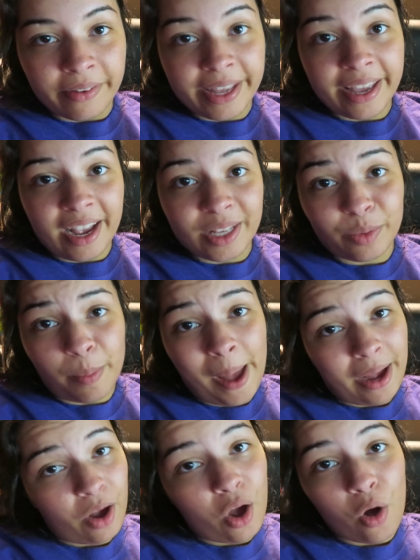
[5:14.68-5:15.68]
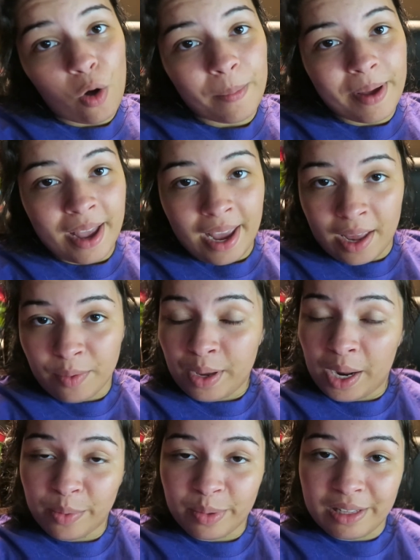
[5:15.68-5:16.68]
Okay guys, we're back home and we
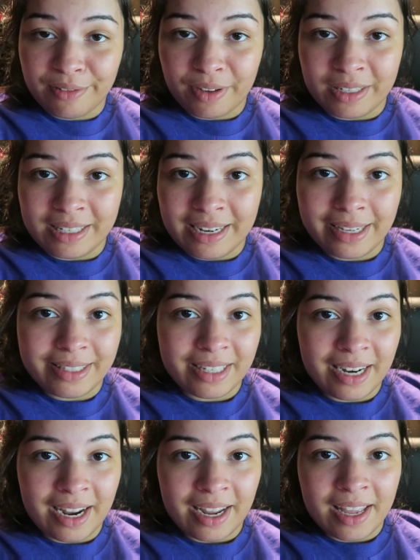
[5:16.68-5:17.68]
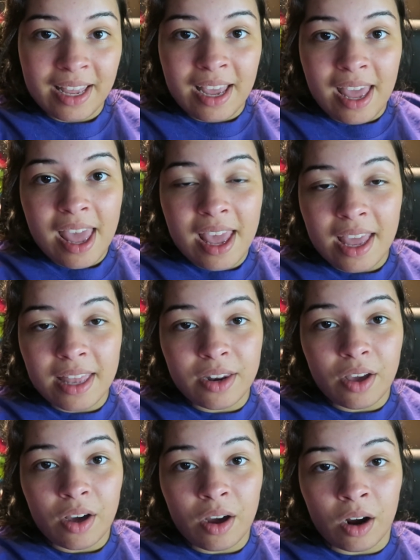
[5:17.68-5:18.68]
had a really fun day today. And
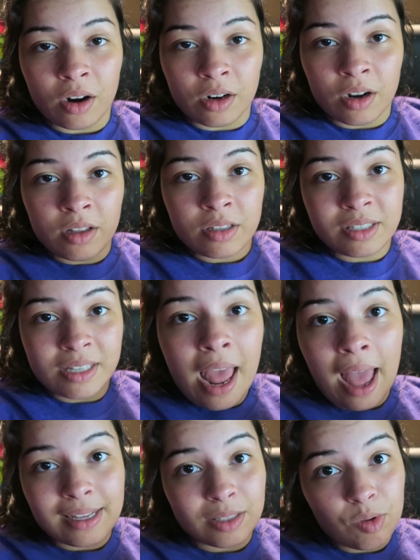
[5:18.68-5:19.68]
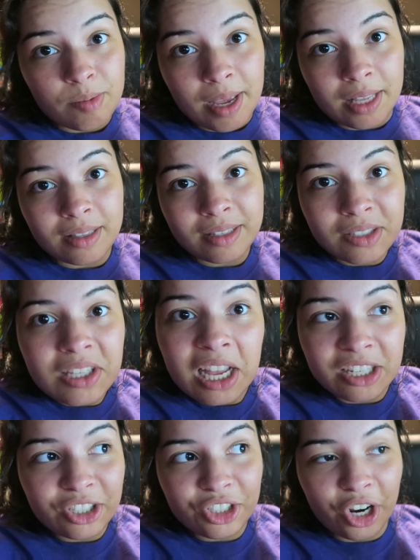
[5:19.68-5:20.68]
our snacks we made,
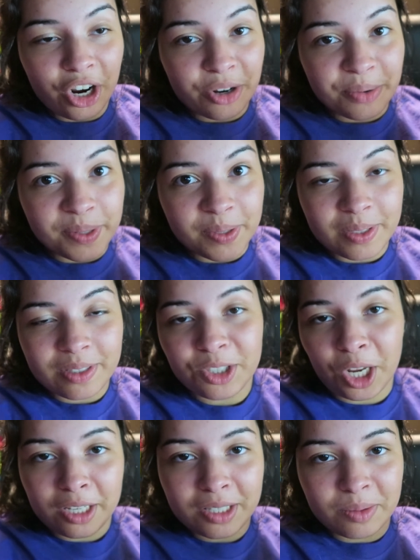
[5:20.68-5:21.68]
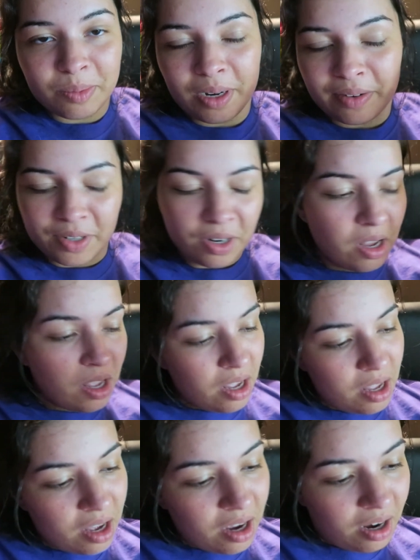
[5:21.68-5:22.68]
Skitch, Chocaroos, Chex, whatever,
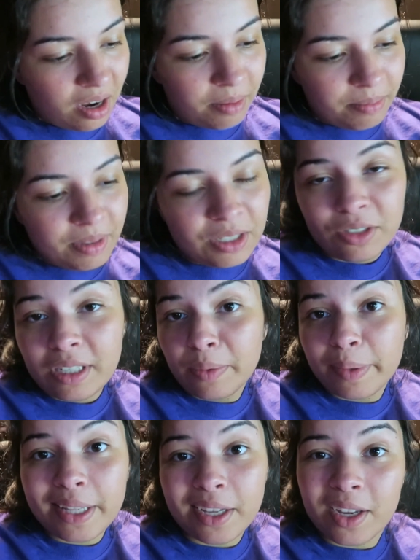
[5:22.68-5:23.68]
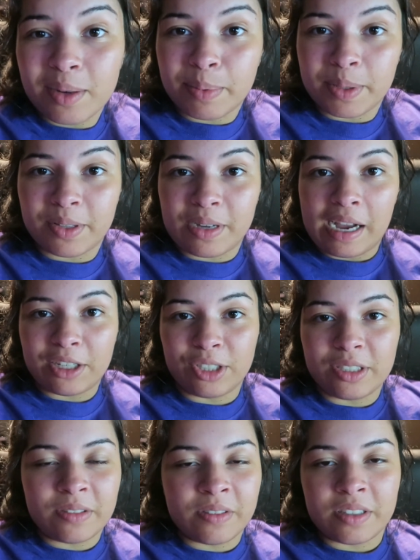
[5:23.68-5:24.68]
um, they turned out really good, but they're actually
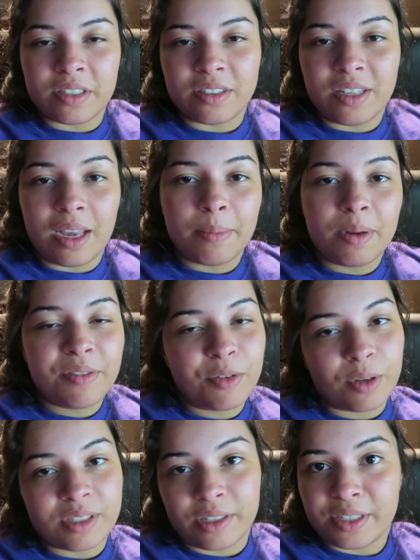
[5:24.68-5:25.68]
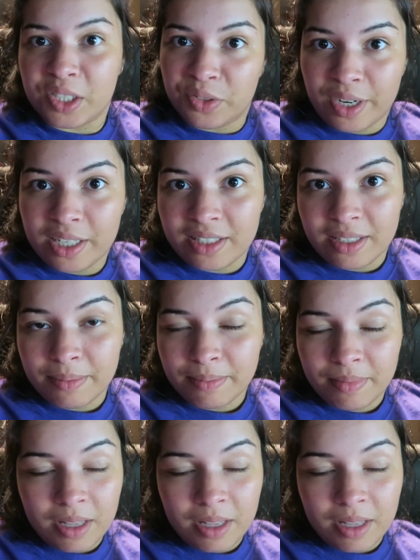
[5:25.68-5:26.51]
still not done yet. But of course, I already tried some.